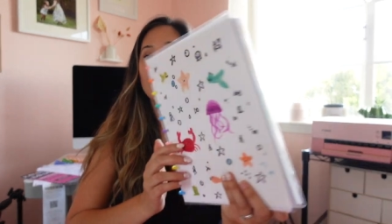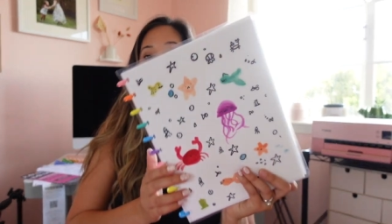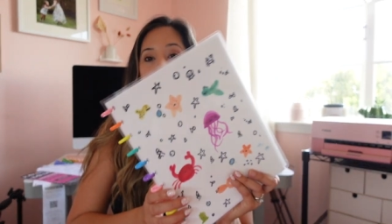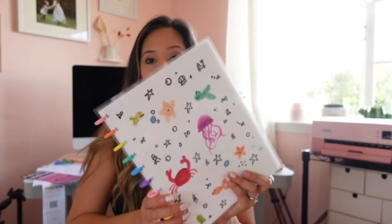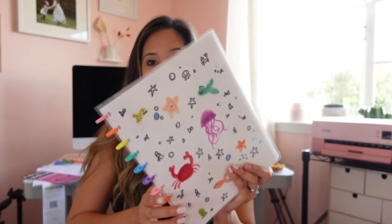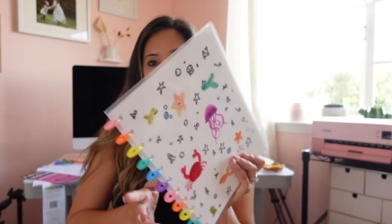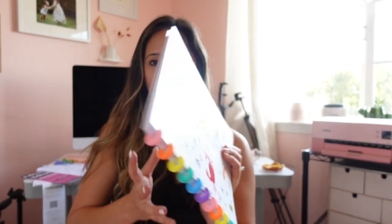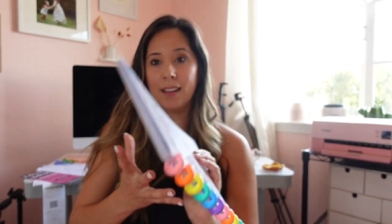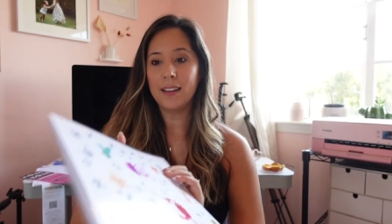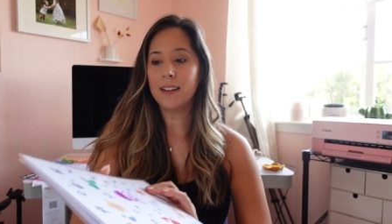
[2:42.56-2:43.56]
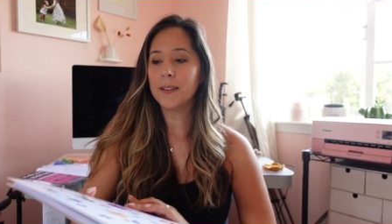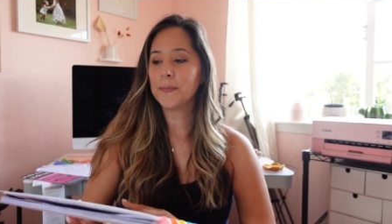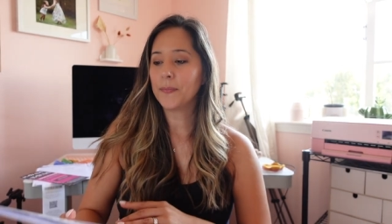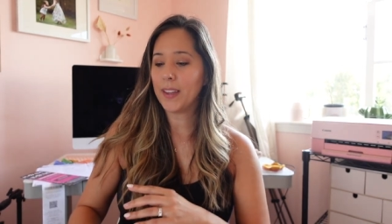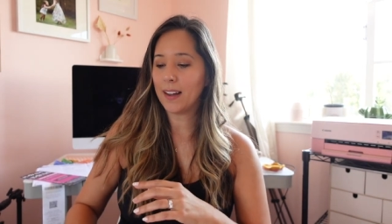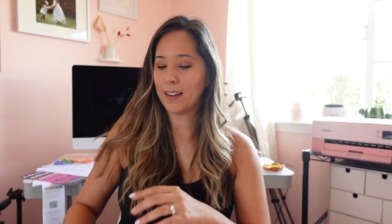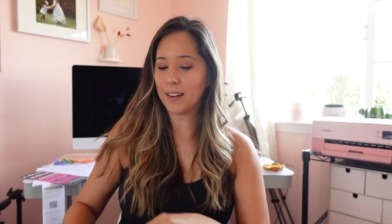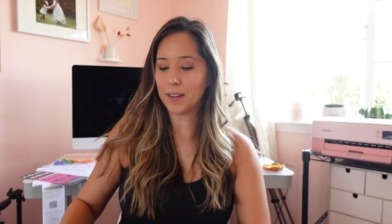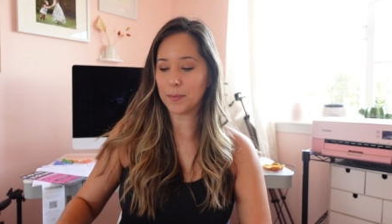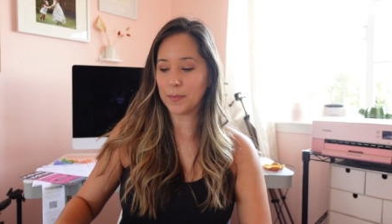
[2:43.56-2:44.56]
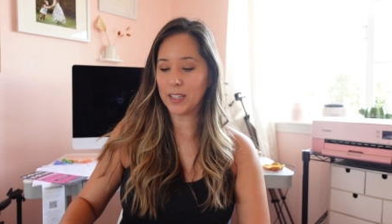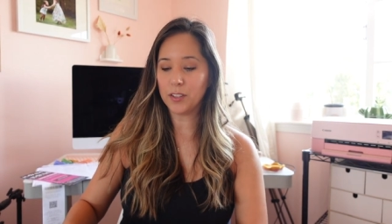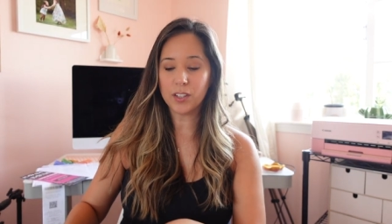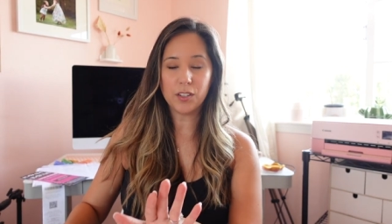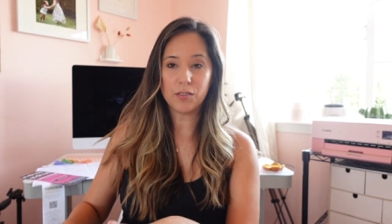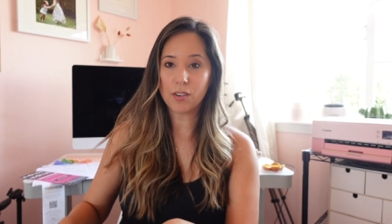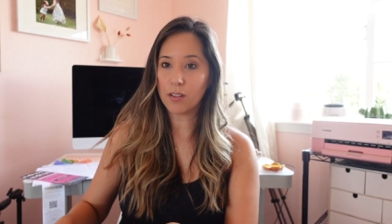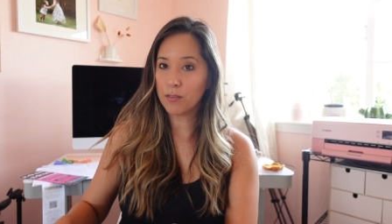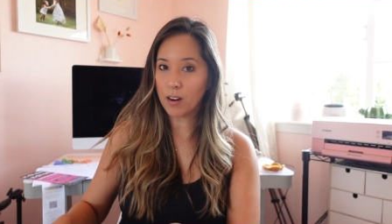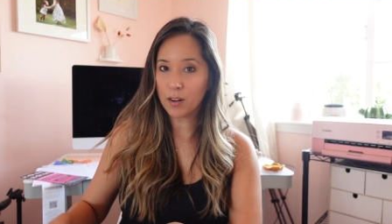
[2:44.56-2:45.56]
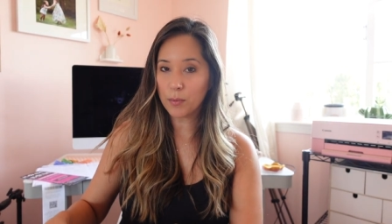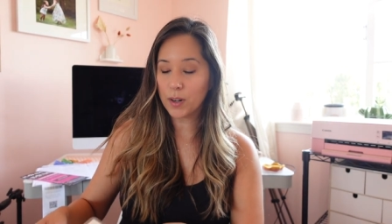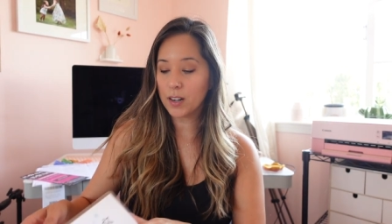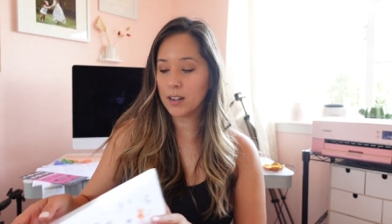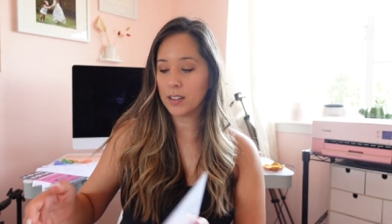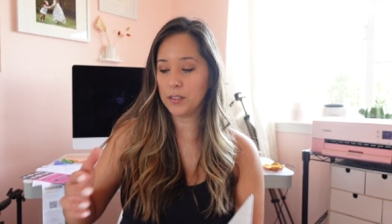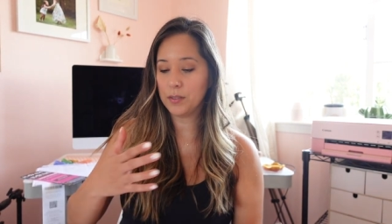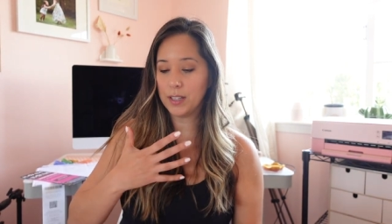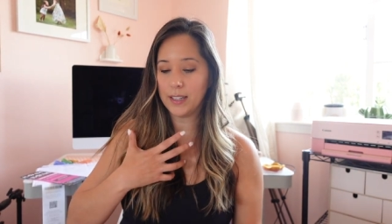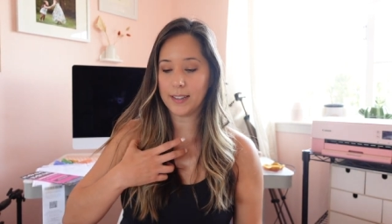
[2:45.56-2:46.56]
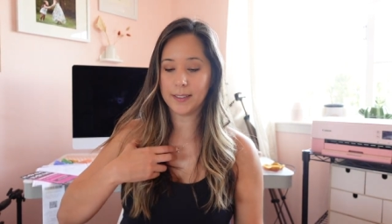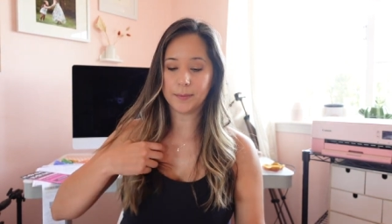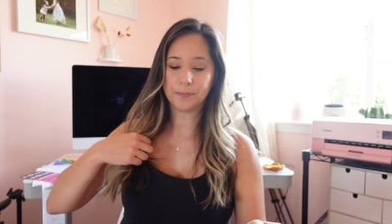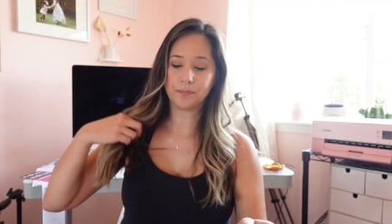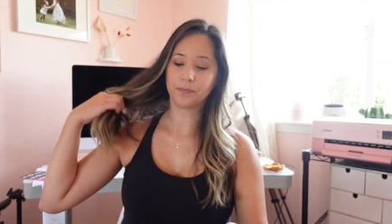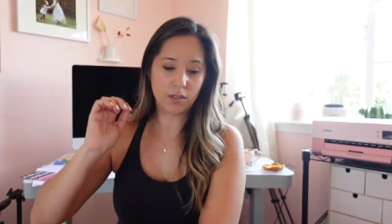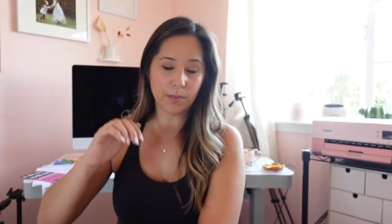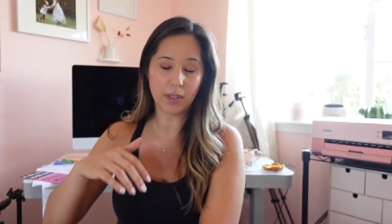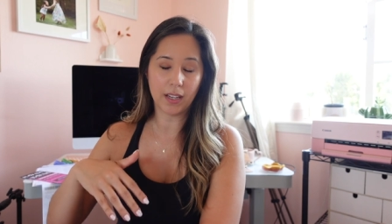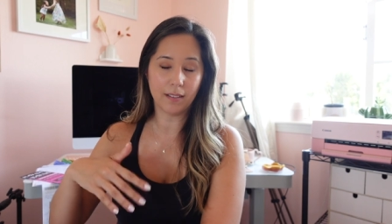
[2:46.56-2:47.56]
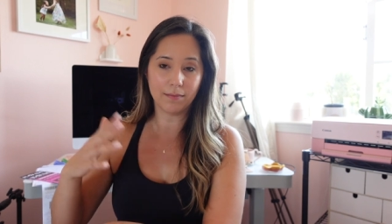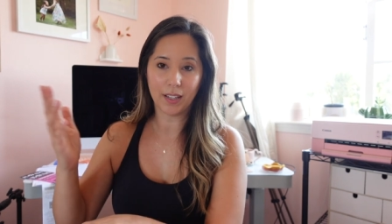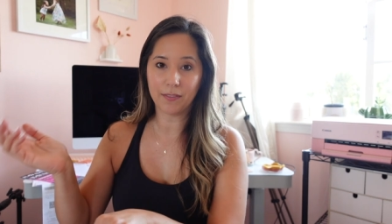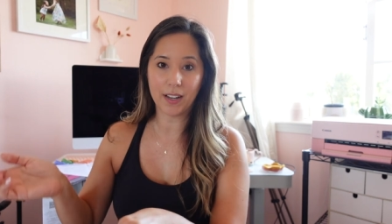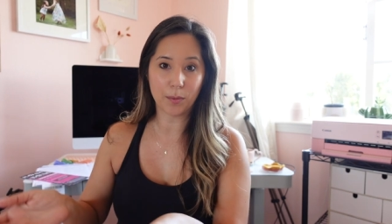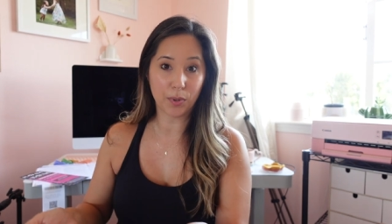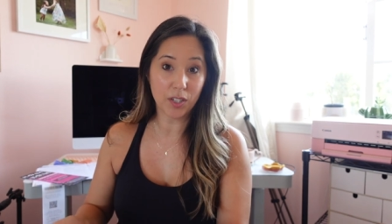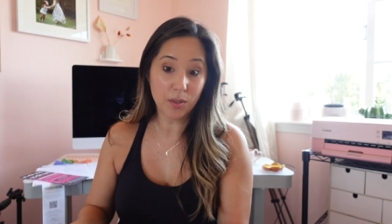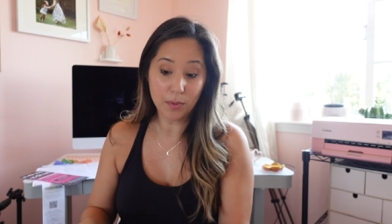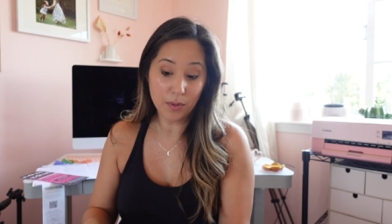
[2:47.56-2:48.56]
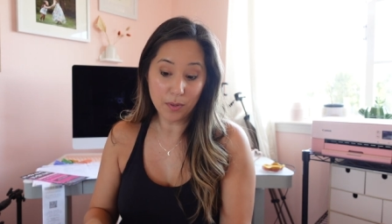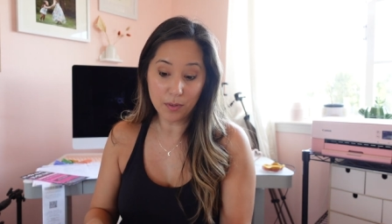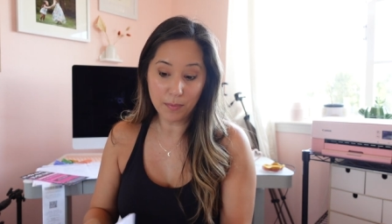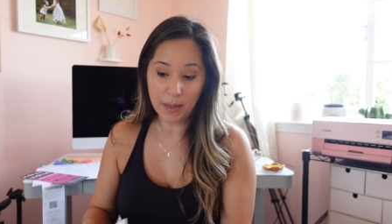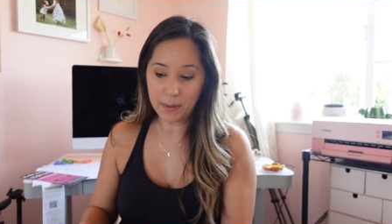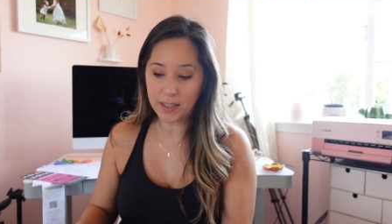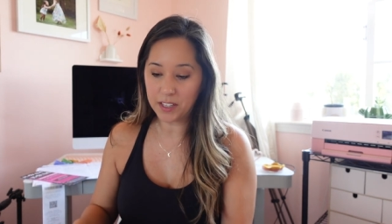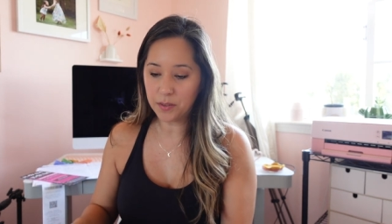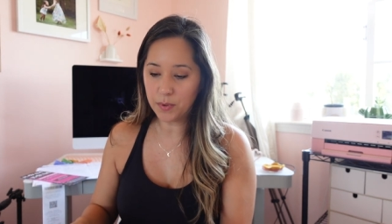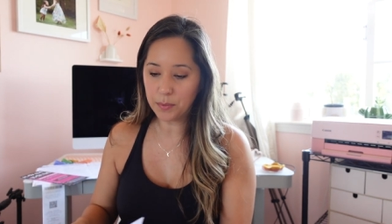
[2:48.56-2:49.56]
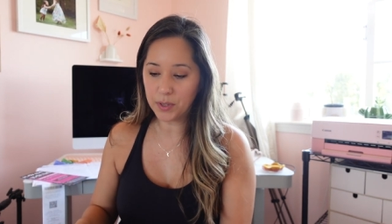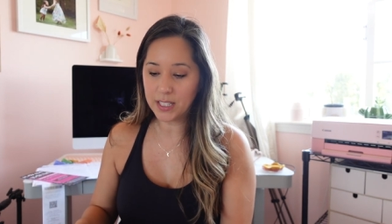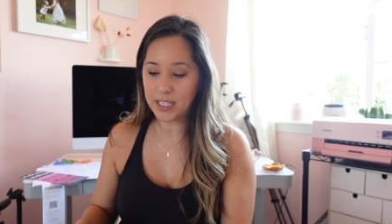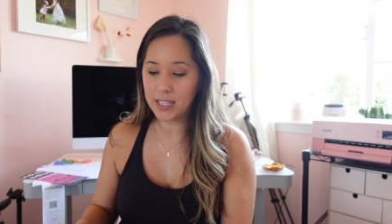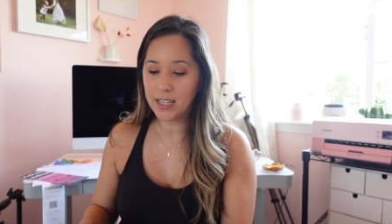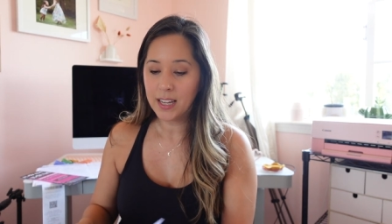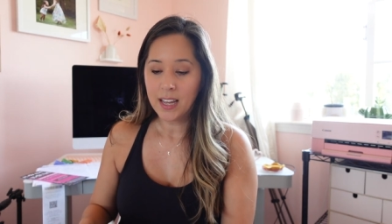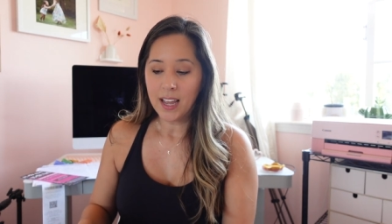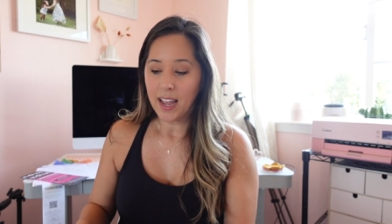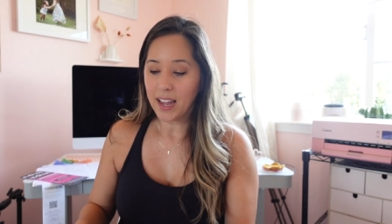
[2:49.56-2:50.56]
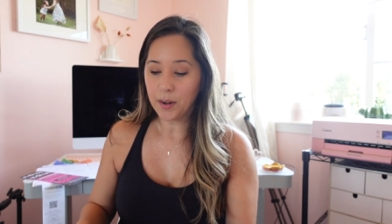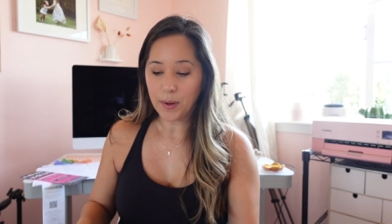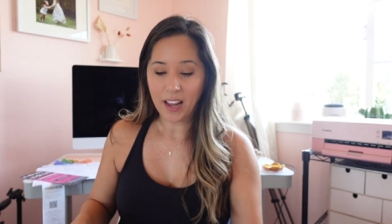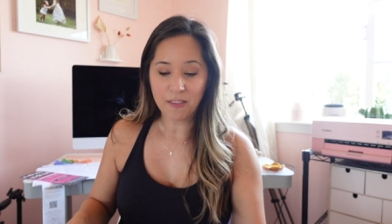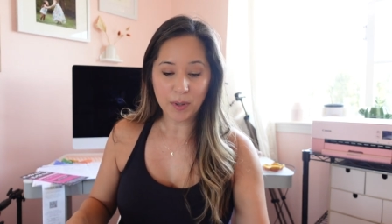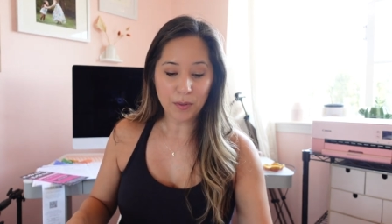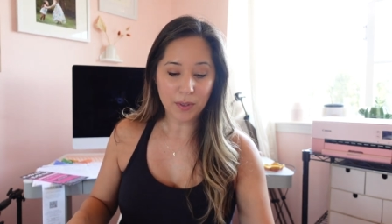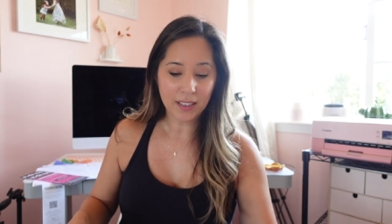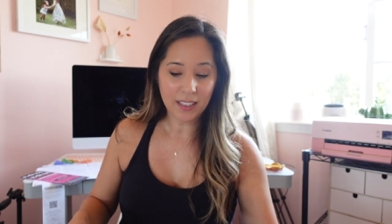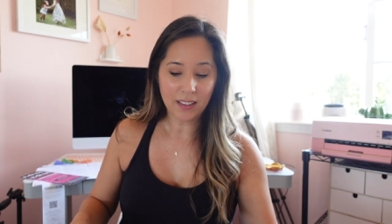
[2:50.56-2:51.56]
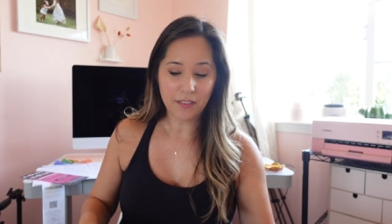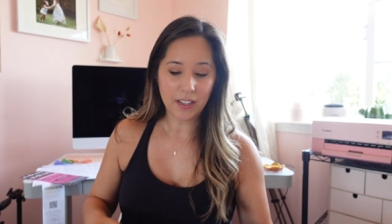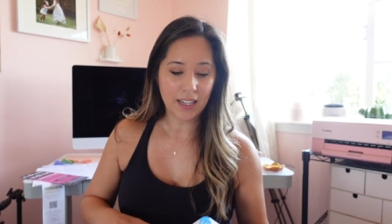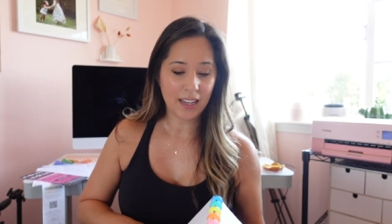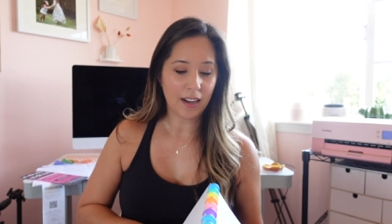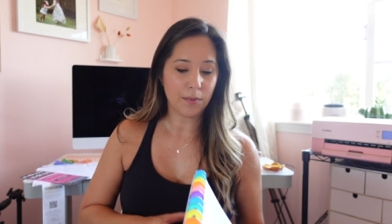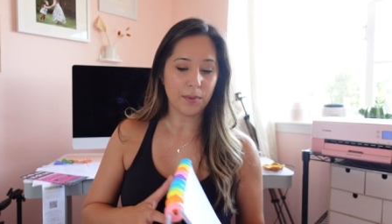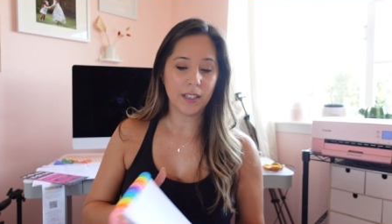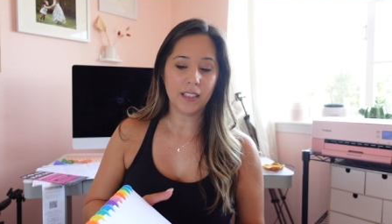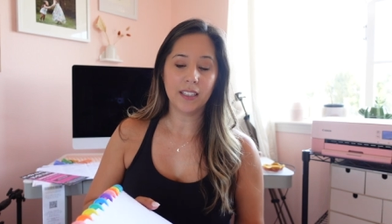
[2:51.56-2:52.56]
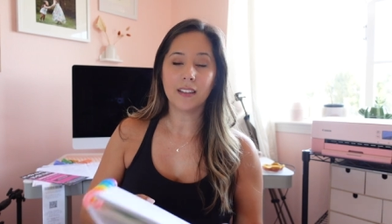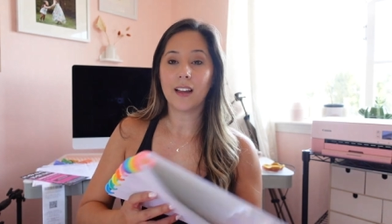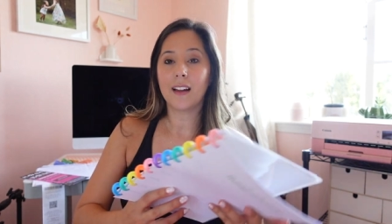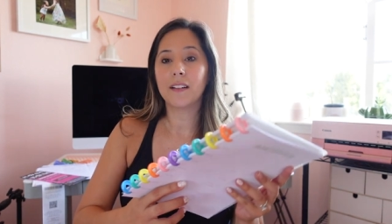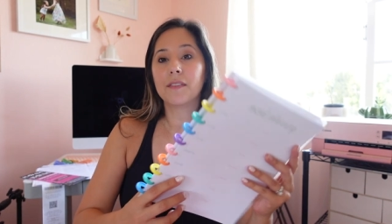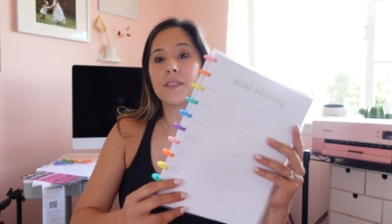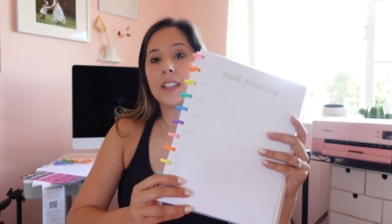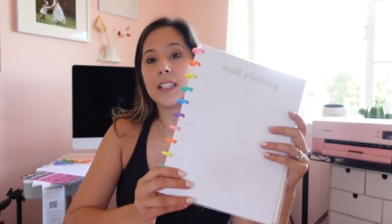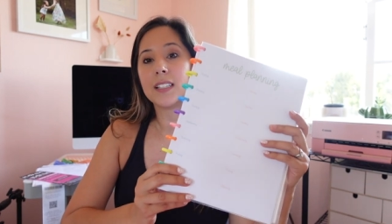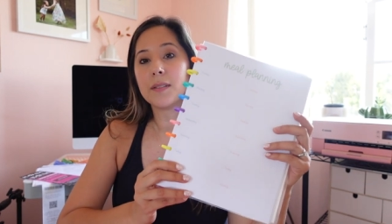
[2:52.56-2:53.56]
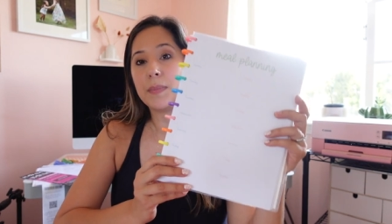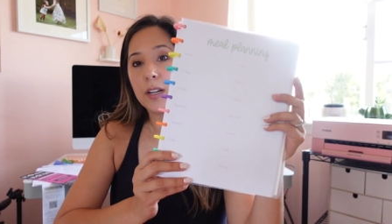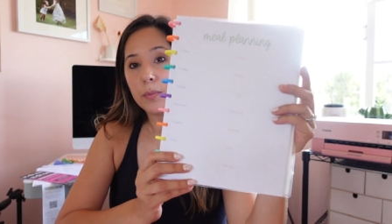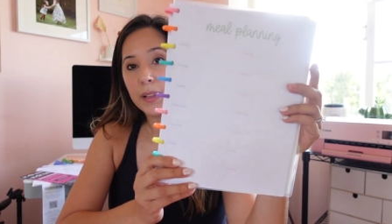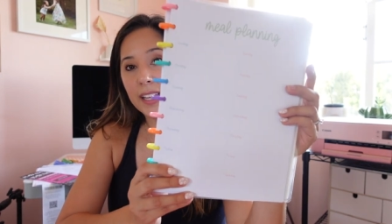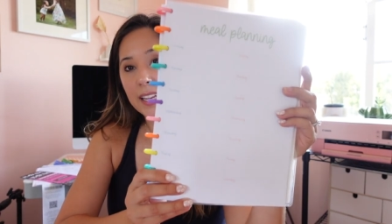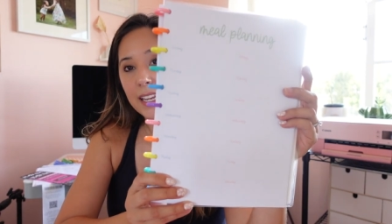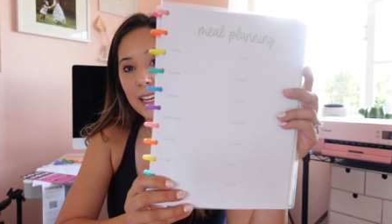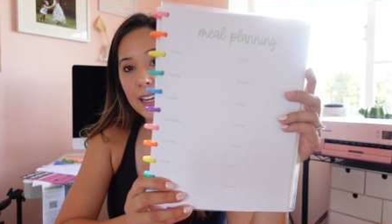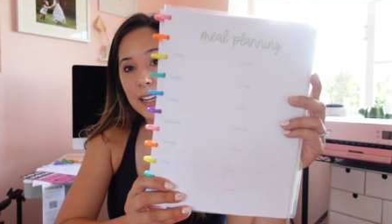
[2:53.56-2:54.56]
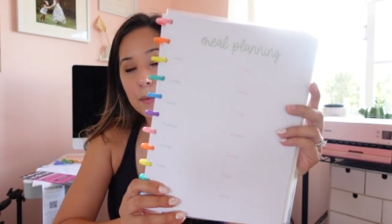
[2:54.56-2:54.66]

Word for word: laminated um, and you can use your own artwork. You can do something like find a printable maybe that you want printed. Anyway, I've been really loving it. I really love this meal planning